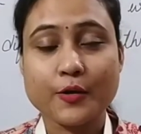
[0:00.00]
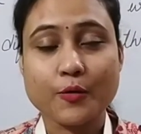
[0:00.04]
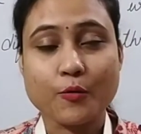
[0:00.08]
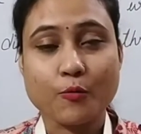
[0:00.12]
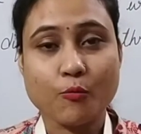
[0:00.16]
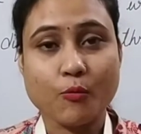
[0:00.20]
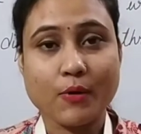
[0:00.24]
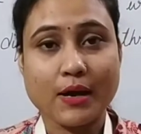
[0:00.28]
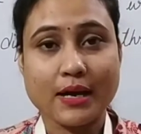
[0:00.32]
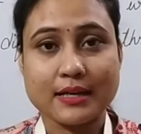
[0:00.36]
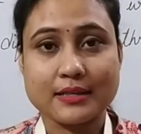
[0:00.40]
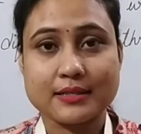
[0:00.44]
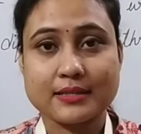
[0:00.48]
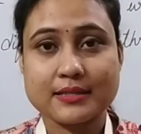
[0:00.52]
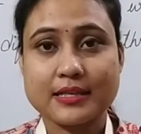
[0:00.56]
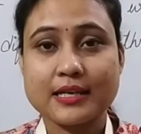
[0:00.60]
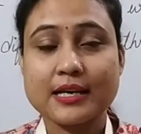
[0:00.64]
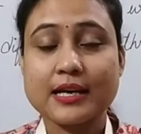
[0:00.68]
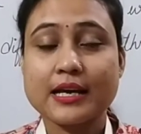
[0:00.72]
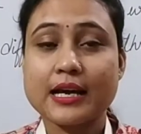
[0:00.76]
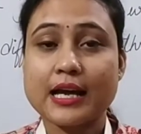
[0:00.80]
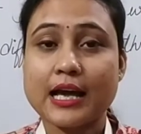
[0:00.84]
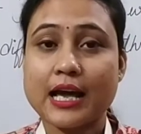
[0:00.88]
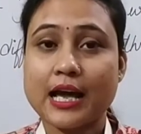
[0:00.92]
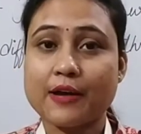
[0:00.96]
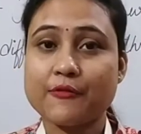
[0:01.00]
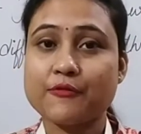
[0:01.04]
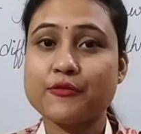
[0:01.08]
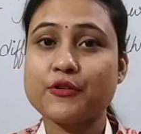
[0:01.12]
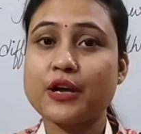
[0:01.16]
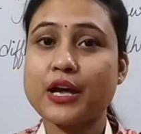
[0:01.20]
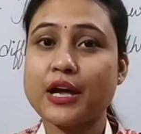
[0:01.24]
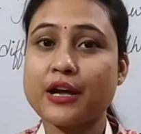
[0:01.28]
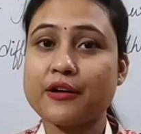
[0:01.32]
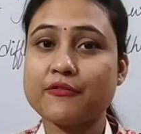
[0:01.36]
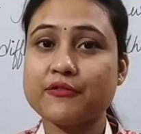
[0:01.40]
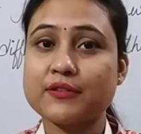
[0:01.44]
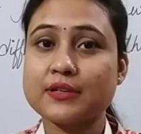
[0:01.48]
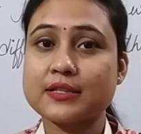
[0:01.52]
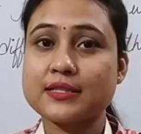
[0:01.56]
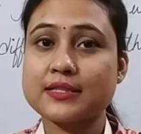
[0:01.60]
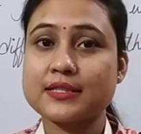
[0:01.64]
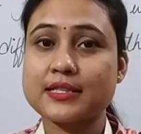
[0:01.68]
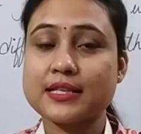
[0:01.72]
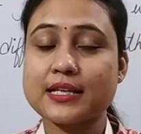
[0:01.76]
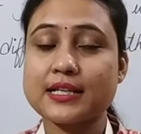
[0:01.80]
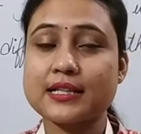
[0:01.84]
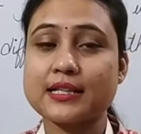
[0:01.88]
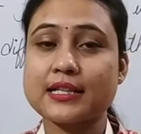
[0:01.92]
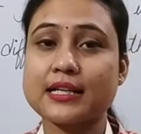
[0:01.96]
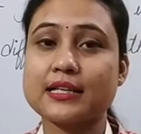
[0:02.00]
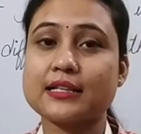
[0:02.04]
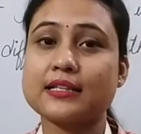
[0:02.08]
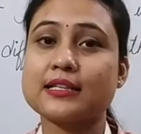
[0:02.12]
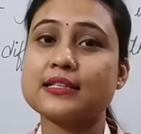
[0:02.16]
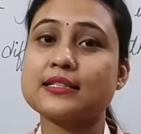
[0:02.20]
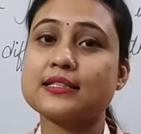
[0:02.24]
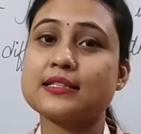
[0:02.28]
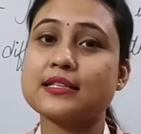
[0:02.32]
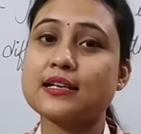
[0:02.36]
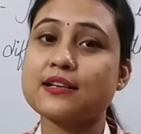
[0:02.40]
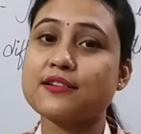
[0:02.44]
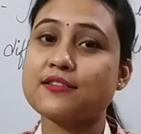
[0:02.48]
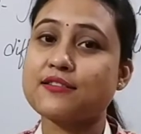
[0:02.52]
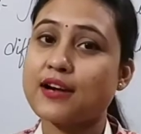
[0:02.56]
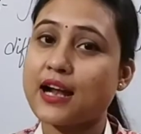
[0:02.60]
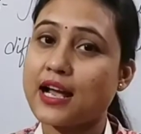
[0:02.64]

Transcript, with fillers: west have you ever seen that the sun